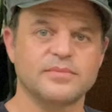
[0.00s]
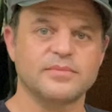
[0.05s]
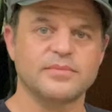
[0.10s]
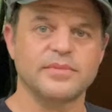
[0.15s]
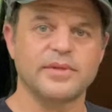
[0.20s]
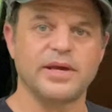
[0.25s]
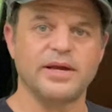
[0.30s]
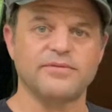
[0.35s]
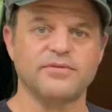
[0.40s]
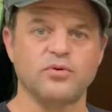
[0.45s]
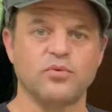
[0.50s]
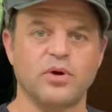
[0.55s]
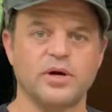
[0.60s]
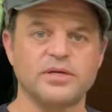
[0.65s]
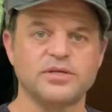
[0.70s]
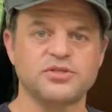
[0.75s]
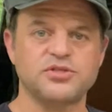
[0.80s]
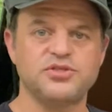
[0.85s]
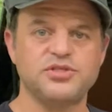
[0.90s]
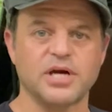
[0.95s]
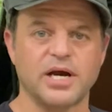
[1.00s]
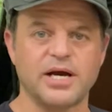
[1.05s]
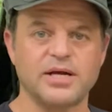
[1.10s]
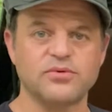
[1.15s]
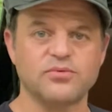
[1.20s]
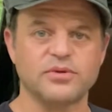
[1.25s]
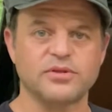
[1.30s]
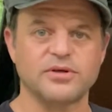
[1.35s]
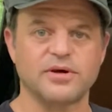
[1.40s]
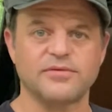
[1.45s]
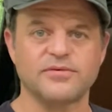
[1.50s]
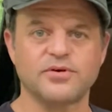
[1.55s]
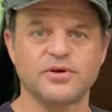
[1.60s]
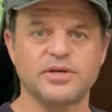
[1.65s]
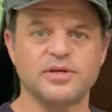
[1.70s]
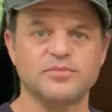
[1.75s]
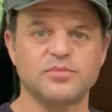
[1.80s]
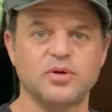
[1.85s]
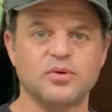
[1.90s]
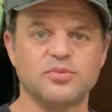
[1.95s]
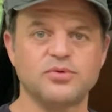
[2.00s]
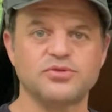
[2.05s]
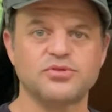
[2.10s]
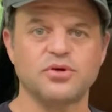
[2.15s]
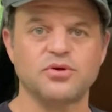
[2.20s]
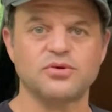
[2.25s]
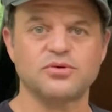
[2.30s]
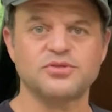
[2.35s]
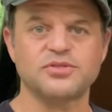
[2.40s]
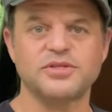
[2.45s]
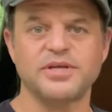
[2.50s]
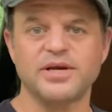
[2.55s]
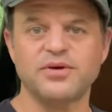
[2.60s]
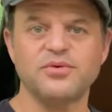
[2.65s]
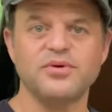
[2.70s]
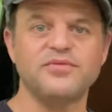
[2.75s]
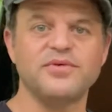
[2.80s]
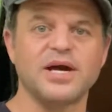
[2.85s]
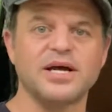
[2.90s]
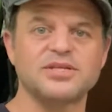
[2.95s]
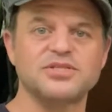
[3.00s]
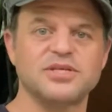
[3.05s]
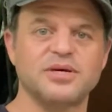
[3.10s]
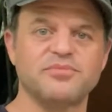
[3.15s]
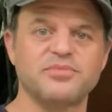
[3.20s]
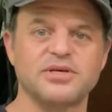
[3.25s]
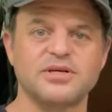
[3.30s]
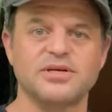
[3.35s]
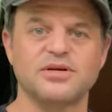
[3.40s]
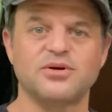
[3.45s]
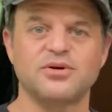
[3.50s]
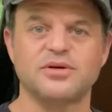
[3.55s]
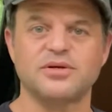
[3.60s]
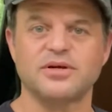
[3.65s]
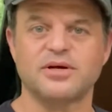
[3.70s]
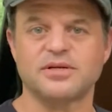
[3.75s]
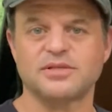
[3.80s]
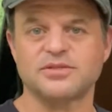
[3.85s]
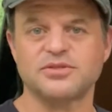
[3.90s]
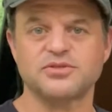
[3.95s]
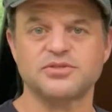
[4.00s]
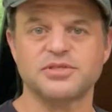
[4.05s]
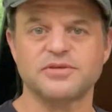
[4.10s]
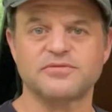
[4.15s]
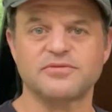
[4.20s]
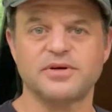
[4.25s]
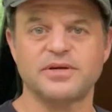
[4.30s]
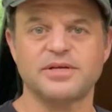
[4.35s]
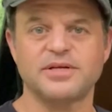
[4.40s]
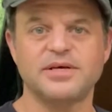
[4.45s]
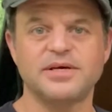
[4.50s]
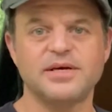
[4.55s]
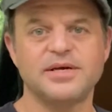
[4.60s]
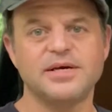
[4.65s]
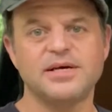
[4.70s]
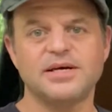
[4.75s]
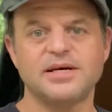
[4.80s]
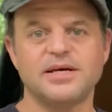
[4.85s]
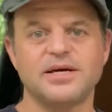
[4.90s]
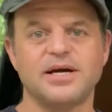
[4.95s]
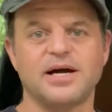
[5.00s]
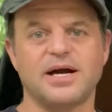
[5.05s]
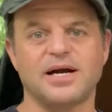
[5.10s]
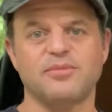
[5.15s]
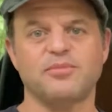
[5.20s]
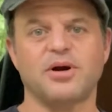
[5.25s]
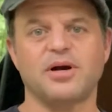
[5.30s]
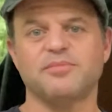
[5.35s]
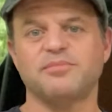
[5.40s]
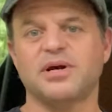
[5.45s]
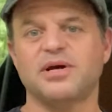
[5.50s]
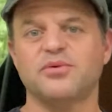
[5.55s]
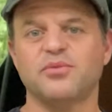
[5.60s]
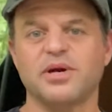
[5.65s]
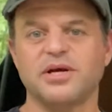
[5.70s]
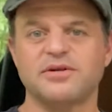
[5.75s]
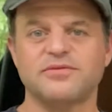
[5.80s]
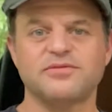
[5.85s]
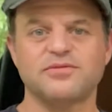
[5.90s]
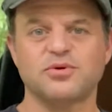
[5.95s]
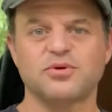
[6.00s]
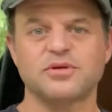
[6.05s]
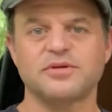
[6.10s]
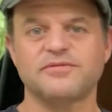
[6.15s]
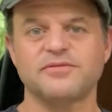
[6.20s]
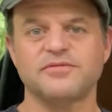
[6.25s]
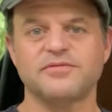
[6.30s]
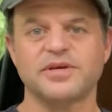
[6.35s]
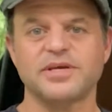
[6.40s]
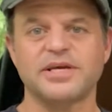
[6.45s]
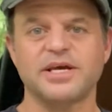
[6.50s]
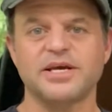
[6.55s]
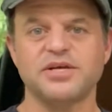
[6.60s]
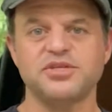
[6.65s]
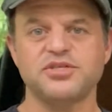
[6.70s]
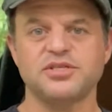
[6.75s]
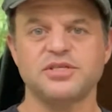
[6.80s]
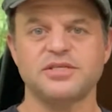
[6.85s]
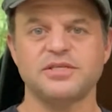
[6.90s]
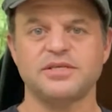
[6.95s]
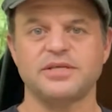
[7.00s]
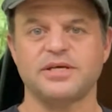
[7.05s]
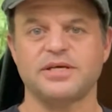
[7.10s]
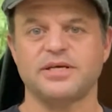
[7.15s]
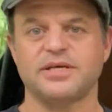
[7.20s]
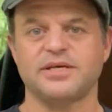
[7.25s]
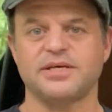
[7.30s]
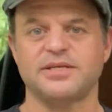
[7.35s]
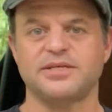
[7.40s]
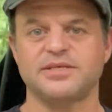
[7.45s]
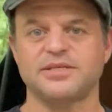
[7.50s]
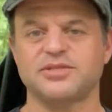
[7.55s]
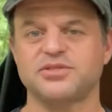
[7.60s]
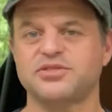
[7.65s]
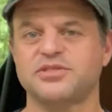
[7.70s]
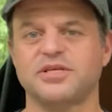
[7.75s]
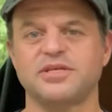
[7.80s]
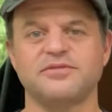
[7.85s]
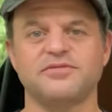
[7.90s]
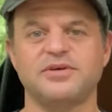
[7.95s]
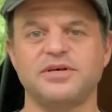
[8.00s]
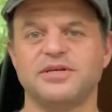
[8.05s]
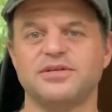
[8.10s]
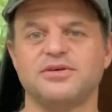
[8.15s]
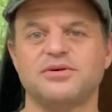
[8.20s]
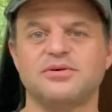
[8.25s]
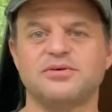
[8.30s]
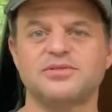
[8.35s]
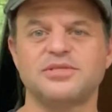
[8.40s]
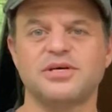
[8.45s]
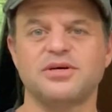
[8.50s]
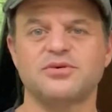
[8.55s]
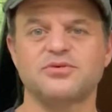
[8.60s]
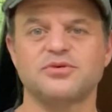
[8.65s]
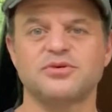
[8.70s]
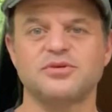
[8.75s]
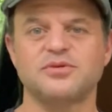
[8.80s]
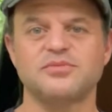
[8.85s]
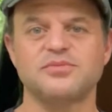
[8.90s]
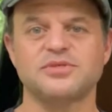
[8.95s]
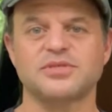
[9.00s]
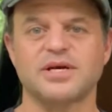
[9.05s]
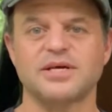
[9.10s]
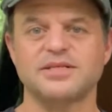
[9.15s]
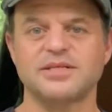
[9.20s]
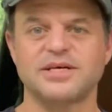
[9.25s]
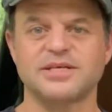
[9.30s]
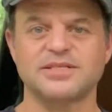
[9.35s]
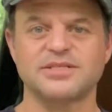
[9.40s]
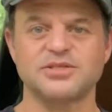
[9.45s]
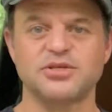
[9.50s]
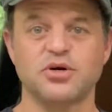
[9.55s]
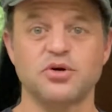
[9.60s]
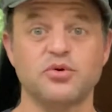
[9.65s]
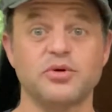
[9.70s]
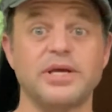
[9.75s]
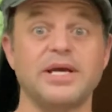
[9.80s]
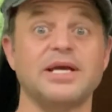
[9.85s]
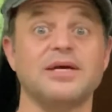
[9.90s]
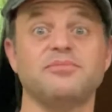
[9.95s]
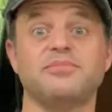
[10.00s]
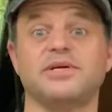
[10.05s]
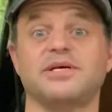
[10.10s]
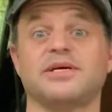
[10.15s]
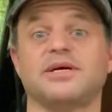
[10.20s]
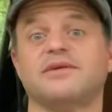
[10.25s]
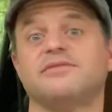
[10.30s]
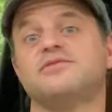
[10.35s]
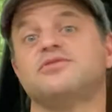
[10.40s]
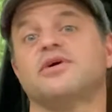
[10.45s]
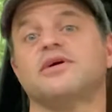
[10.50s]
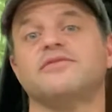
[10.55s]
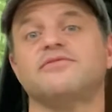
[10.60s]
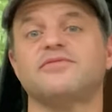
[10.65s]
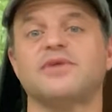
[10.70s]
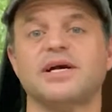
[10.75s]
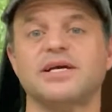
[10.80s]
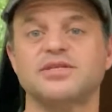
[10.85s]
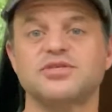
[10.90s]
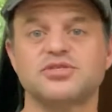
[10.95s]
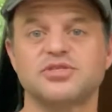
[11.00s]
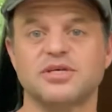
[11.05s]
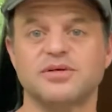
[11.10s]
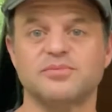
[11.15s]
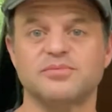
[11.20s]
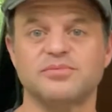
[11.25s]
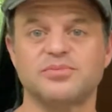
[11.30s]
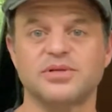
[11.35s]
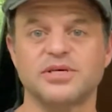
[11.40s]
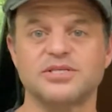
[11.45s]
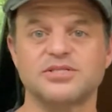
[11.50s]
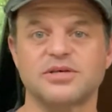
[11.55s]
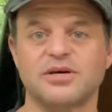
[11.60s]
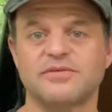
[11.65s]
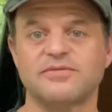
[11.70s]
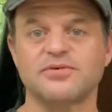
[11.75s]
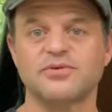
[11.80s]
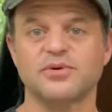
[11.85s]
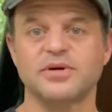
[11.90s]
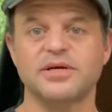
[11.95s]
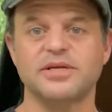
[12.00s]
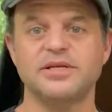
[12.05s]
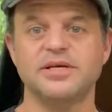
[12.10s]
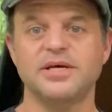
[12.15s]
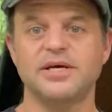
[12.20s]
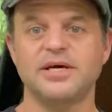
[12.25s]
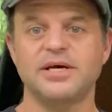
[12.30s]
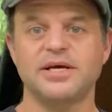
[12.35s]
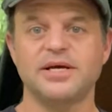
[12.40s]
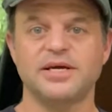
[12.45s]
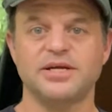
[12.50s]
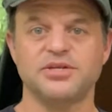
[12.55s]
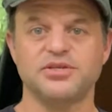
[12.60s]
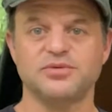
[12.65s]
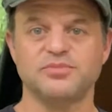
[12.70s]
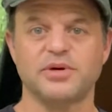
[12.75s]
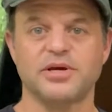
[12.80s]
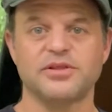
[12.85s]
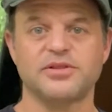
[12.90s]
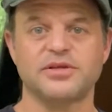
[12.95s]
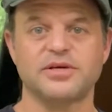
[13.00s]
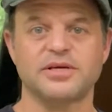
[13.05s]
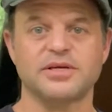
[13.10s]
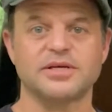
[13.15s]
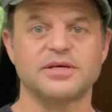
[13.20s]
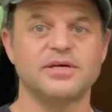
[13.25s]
Hey everyone, it's John with Gridin It Mobile Solar. Today we've got something going on a little different. I'm on my way to Florida for vacation, and instead of hitting hotel rooms, I like to go camping. I try to find some place off grid and do my thing.